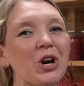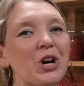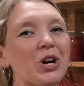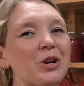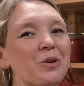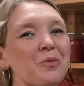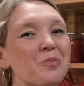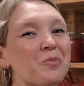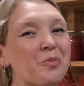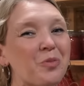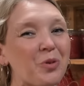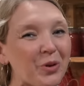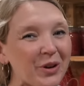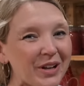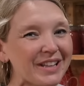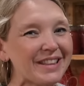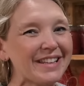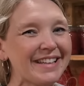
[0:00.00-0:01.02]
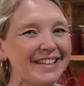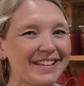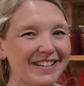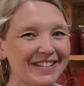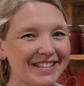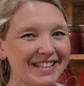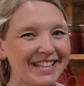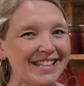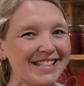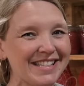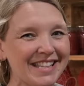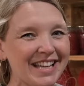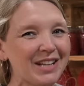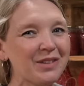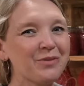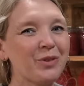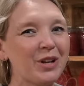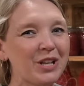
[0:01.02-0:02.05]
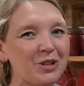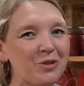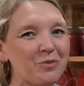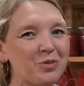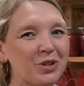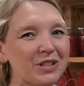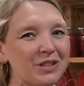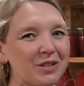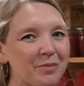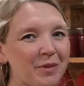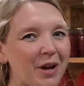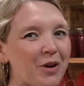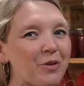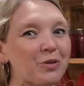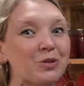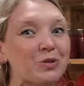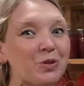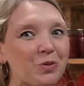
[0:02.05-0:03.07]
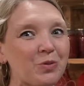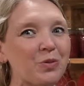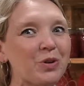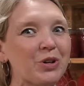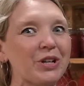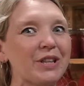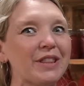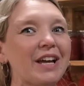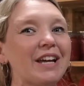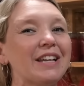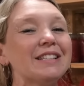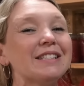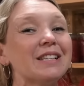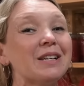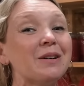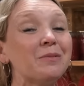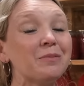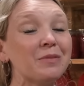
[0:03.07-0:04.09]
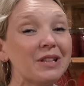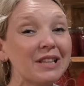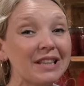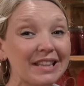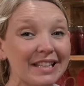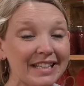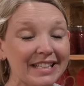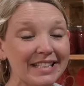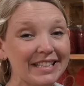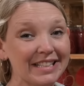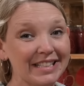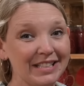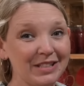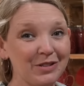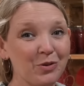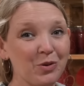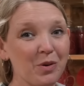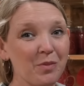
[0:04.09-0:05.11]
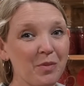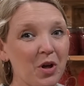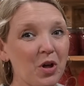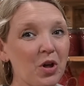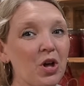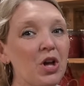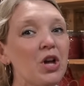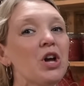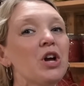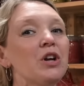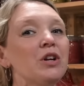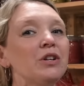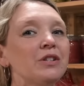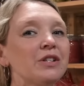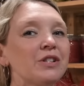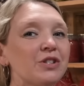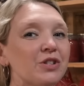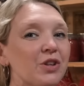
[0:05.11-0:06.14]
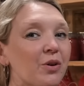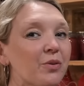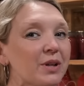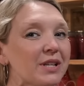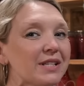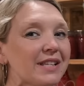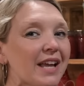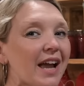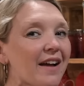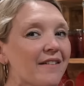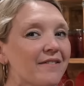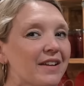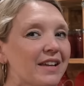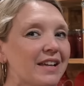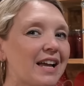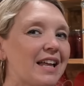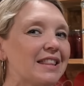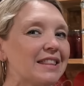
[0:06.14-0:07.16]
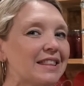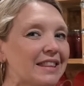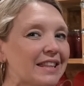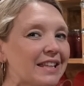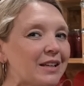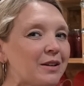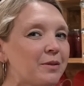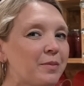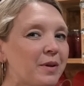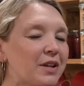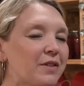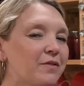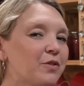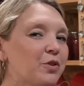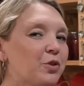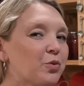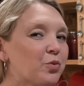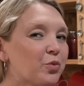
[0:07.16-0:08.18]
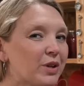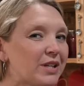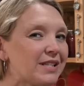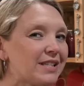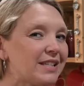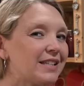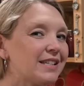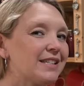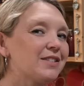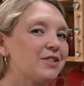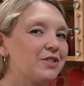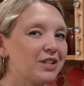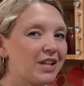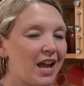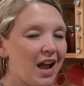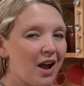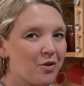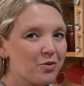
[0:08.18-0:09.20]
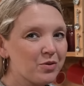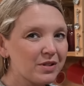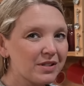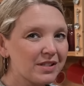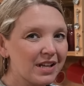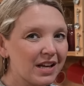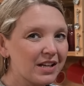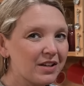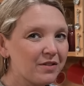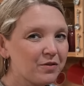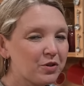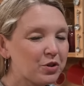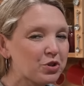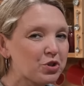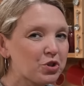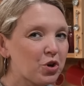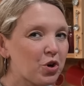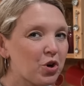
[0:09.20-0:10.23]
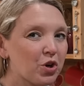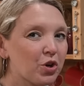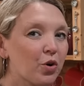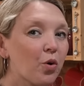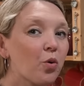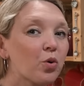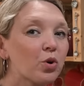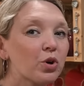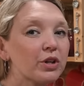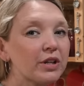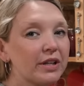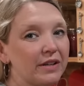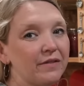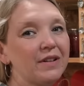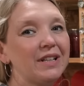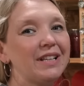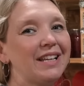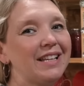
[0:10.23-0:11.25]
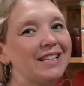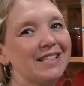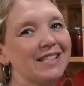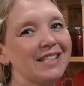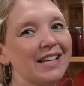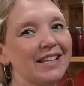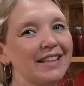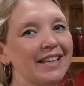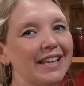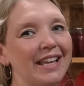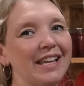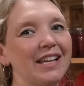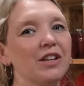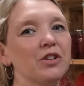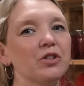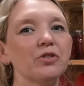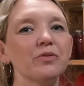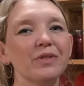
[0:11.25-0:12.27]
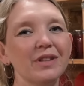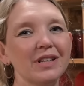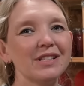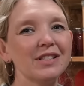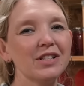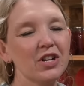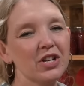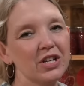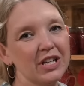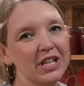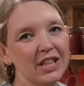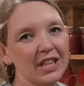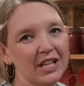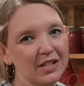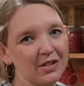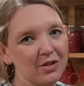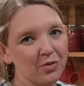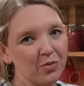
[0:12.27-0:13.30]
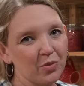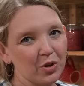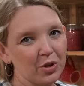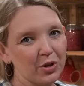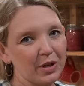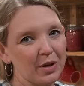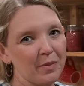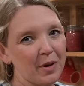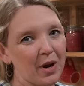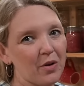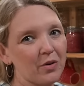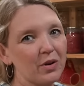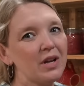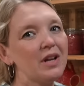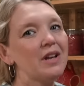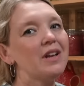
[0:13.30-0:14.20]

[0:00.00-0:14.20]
are boiling on the inside when you bring them out, don't worry, that is completely normal. So is having a little bit of greasiness on the outside of your jar or even inside the canner. That's not anything to worry about.